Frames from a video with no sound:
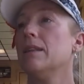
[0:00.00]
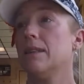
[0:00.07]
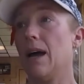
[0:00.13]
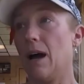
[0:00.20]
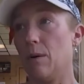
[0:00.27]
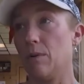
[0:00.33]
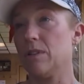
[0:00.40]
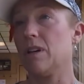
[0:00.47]

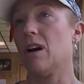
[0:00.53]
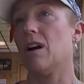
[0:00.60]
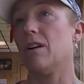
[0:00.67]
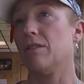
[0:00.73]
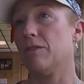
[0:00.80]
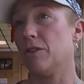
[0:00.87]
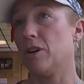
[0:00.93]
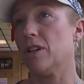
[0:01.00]
That was
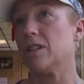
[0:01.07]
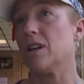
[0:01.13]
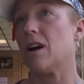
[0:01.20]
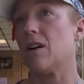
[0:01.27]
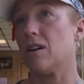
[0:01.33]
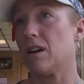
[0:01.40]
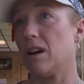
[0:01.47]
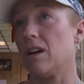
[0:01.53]
hard for
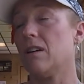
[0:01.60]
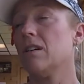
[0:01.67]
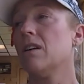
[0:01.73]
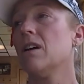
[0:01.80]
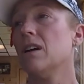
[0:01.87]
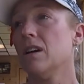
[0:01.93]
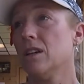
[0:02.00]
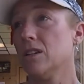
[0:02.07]
Azaria
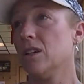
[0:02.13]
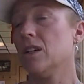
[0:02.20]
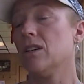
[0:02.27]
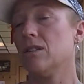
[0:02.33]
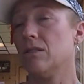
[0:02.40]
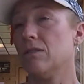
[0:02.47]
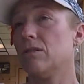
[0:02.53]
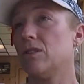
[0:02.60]

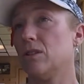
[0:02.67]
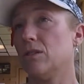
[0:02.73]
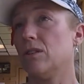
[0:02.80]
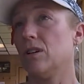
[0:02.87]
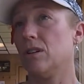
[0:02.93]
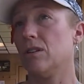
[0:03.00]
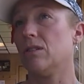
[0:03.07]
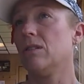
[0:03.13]
to
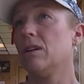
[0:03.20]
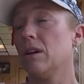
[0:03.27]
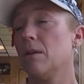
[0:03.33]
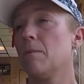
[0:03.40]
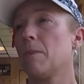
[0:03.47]
learn.